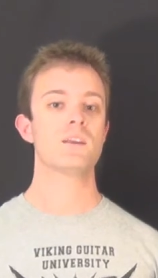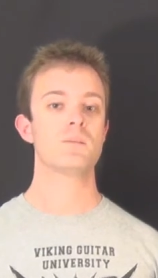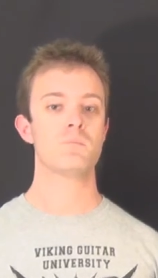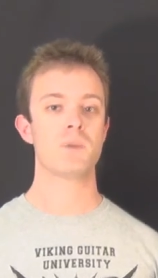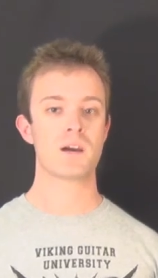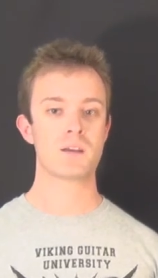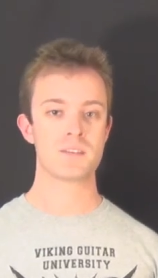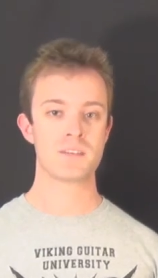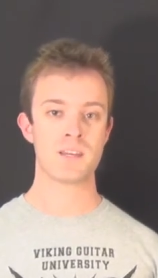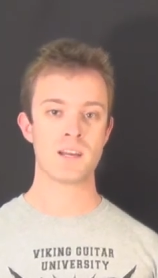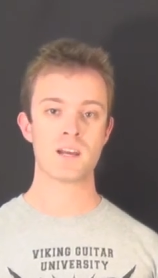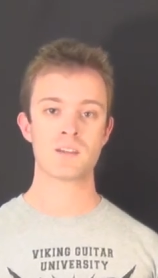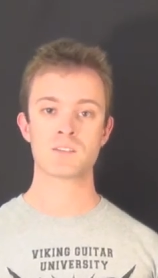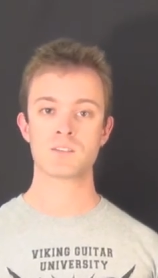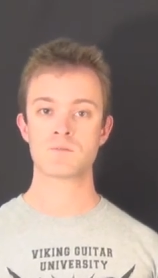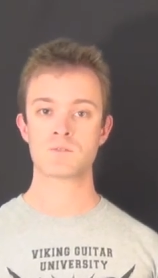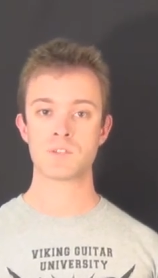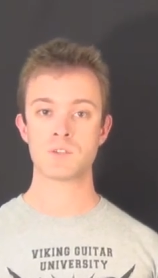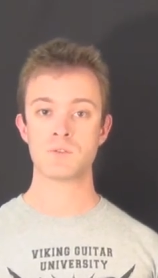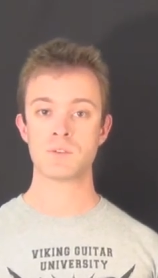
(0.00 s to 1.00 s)
And by the end
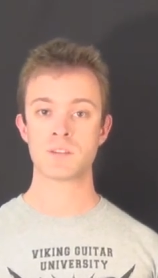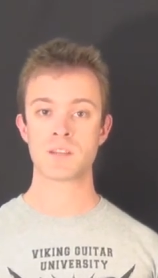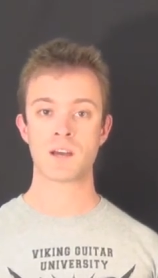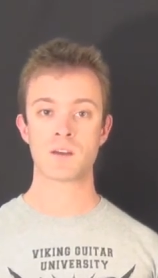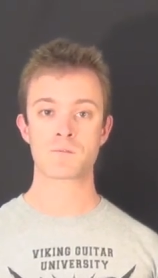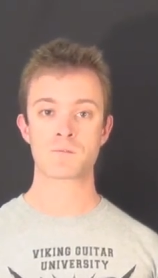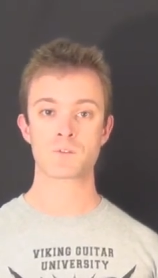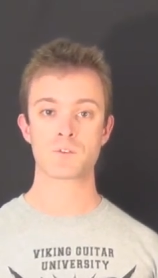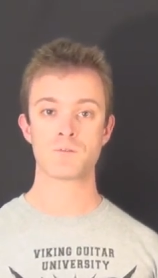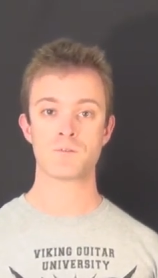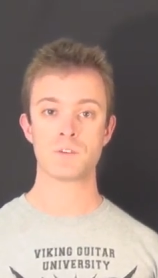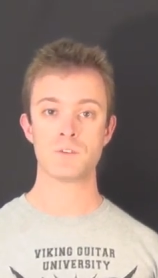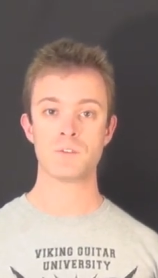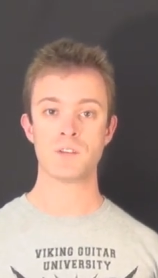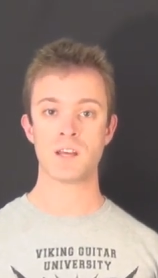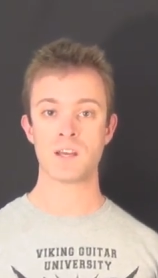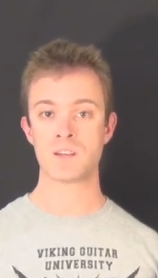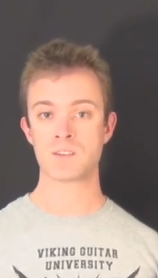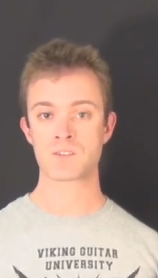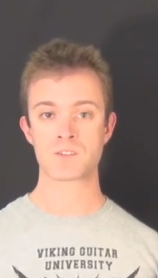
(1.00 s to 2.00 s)
of doing that for a few
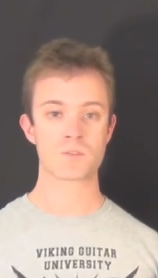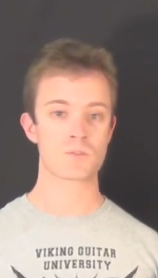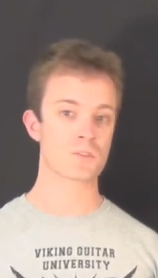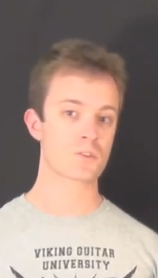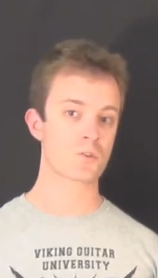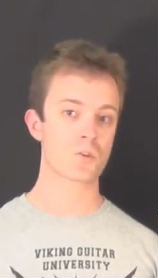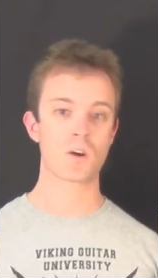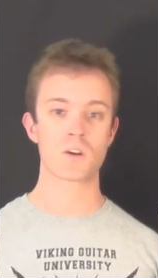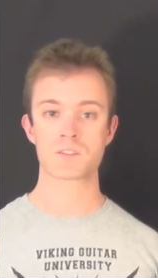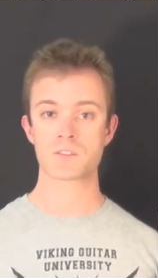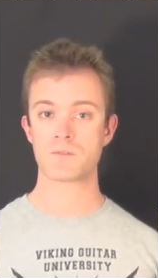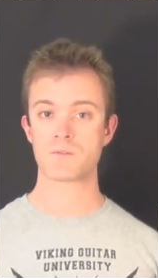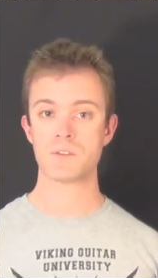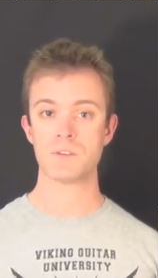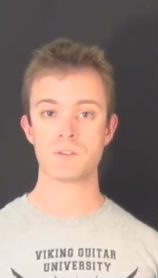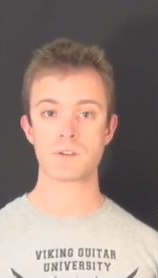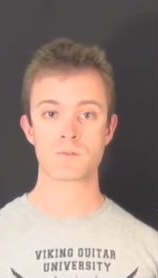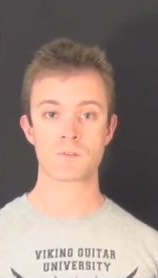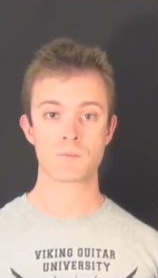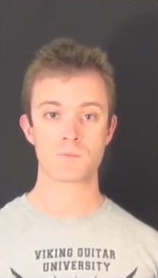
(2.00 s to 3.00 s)
days or across a
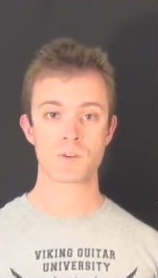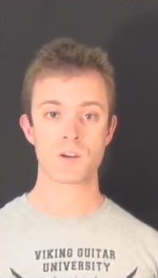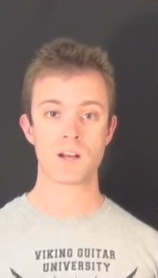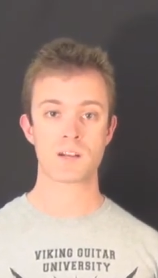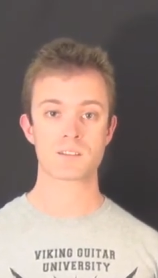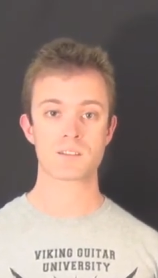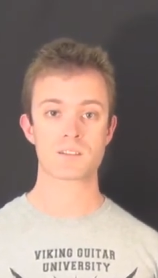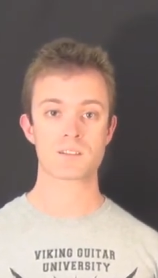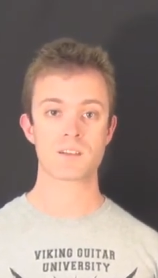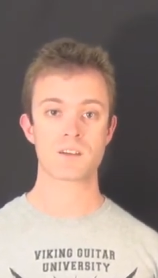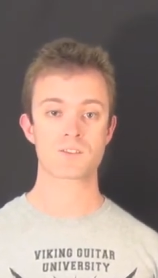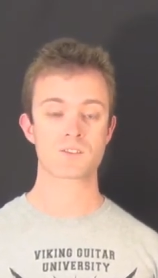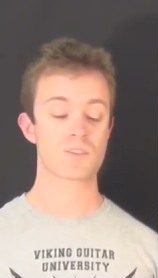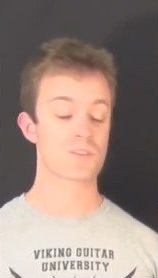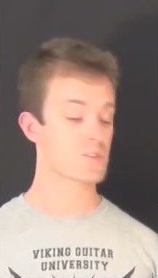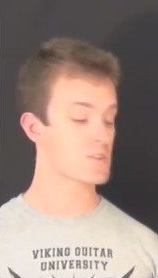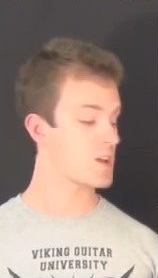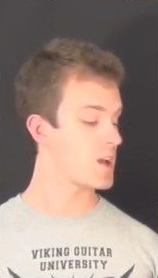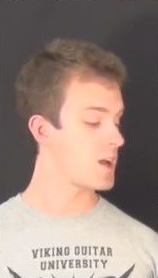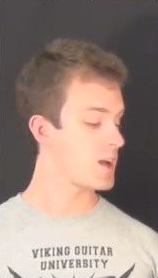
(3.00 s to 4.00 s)
few different practice
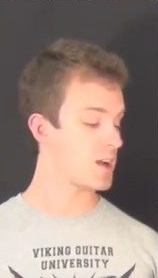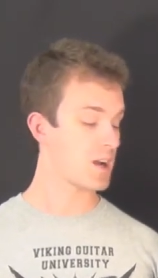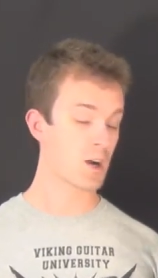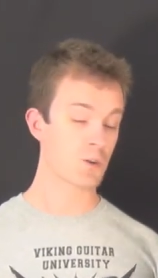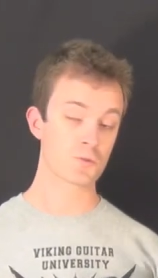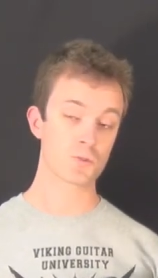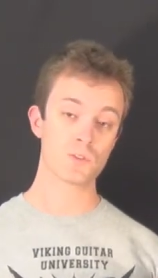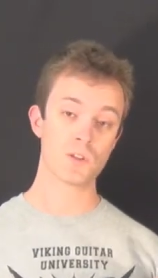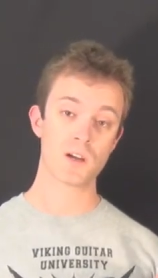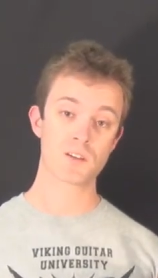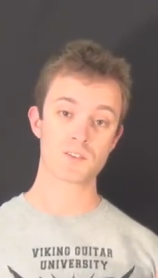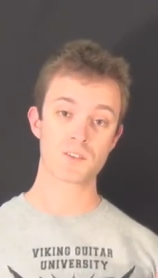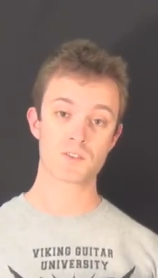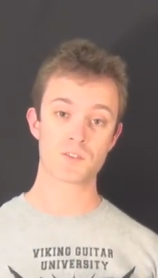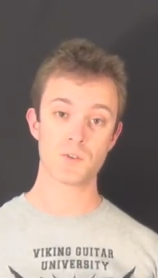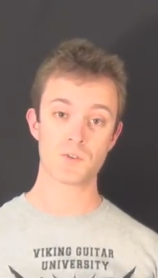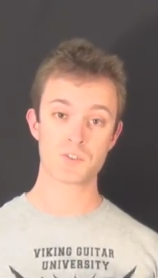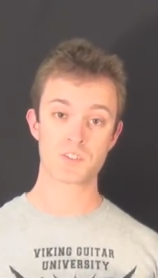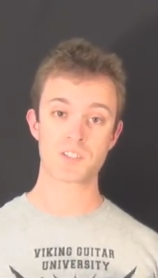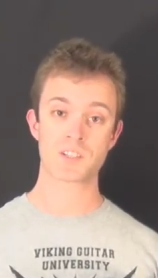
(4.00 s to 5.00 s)
sessions, I realize that
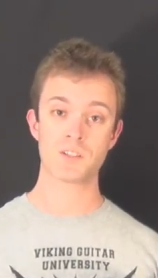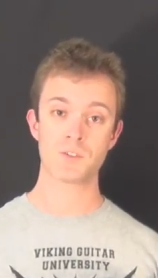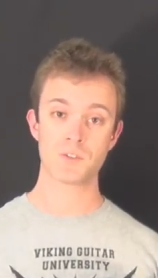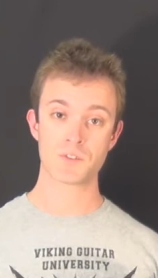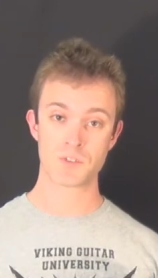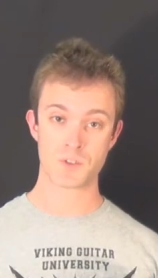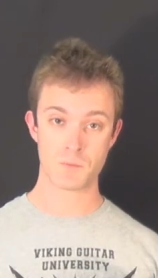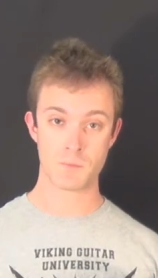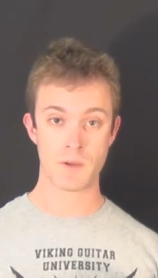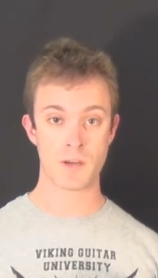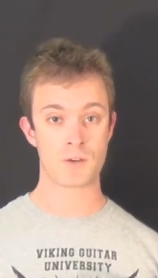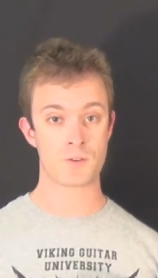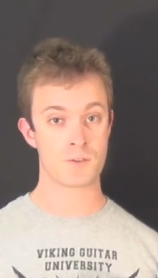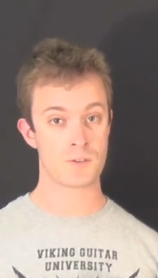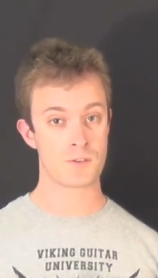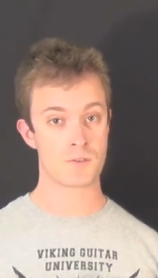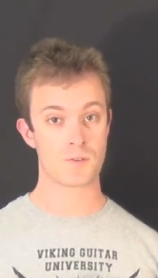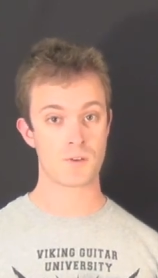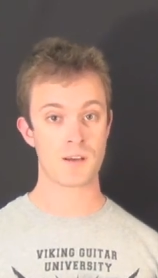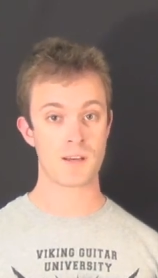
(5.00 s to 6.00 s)
those skills are
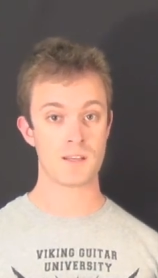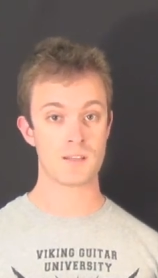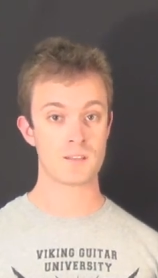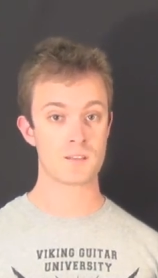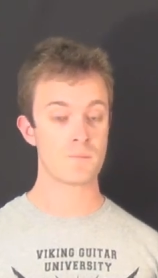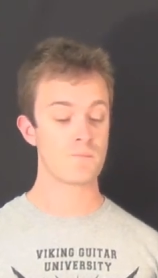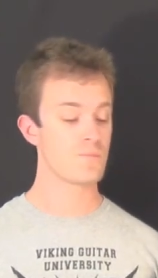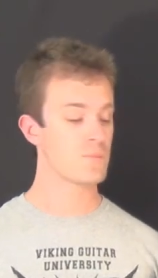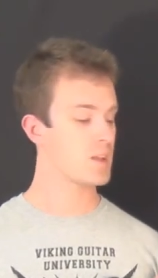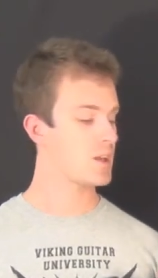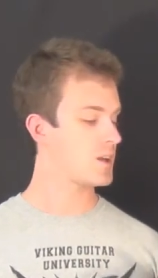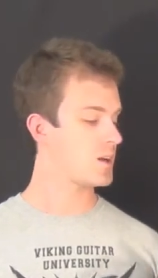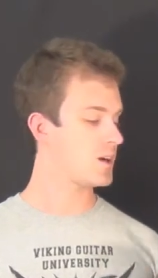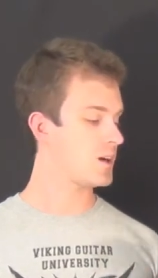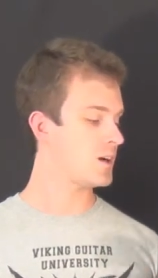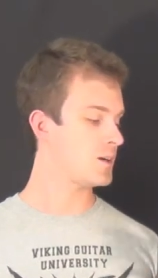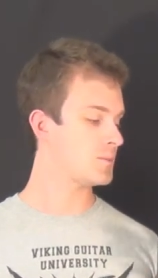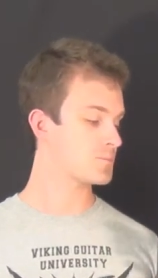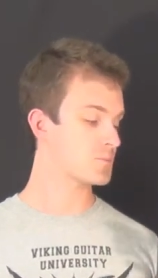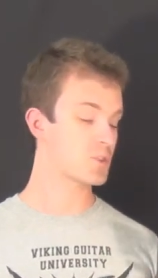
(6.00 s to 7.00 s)
better ingrained.
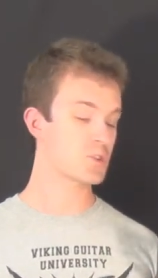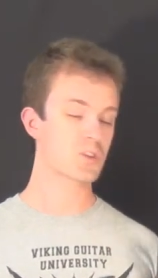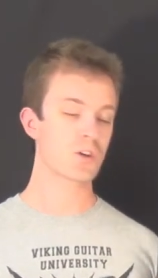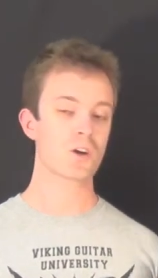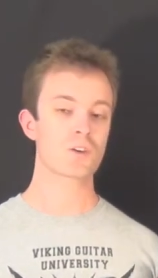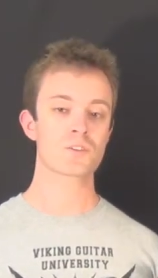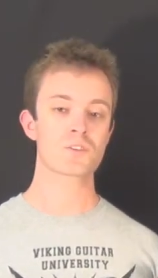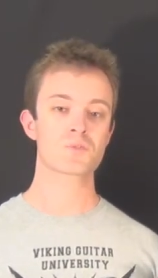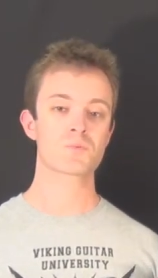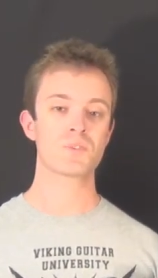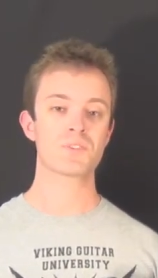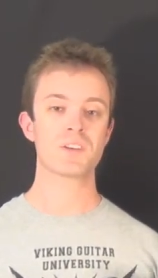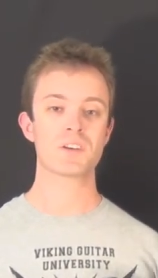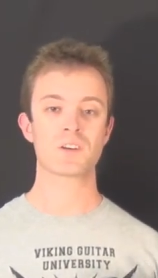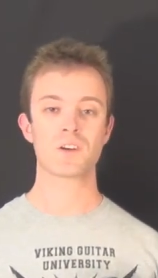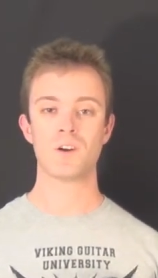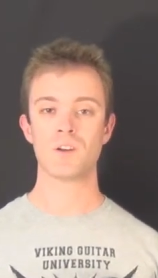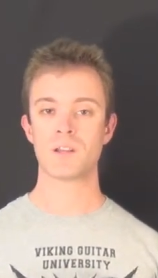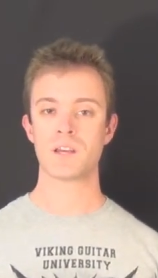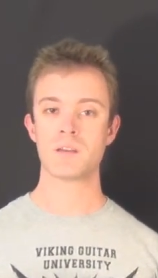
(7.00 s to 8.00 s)
Guitar is what they
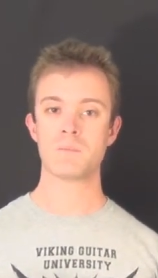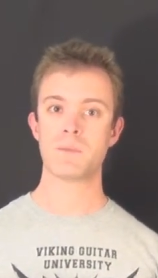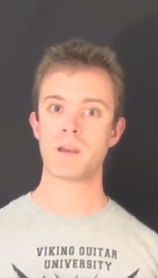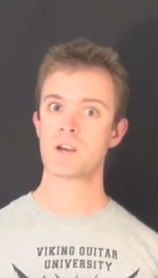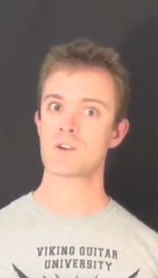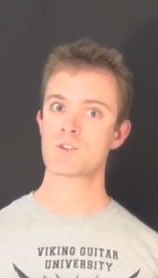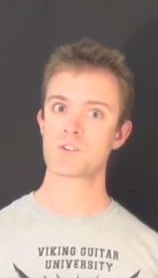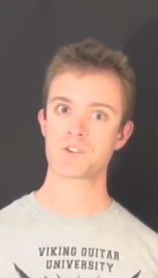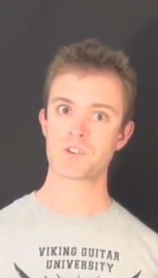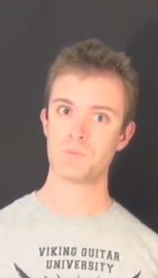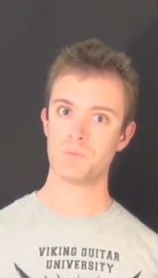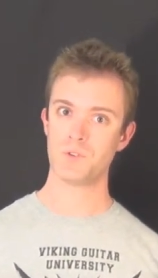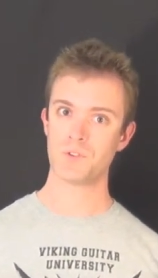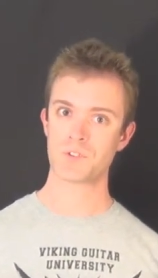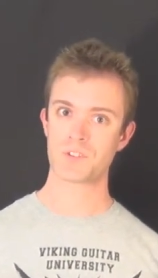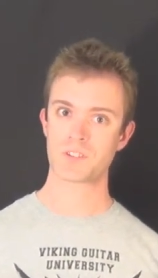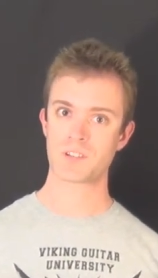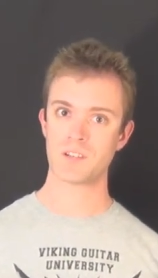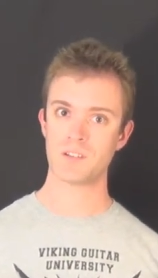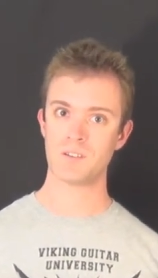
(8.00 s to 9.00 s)
call a perishable
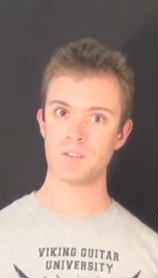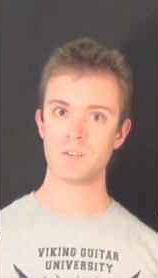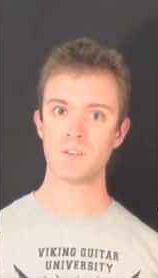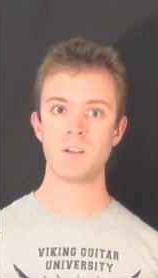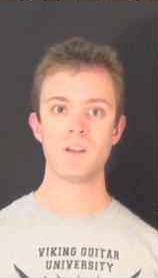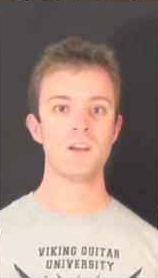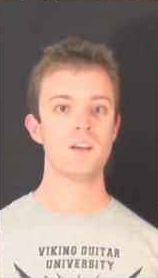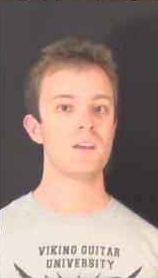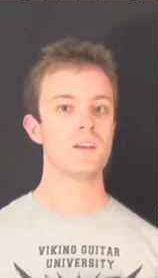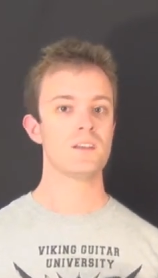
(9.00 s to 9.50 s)
skill.